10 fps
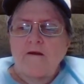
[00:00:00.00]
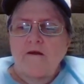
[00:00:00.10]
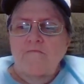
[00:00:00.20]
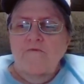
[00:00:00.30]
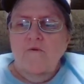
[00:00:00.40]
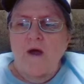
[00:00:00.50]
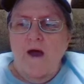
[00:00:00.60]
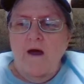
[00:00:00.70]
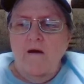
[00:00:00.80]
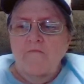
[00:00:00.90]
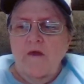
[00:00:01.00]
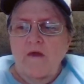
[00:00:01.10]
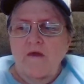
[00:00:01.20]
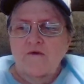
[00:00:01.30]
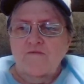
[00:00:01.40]
if you have
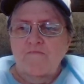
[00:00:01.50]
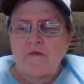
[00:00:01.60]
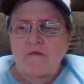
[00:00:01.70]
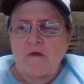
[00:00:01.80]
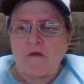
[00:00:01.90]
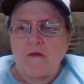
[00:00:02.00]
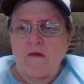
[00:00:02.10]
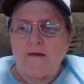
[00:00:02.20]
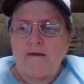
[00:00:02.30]
ASPD,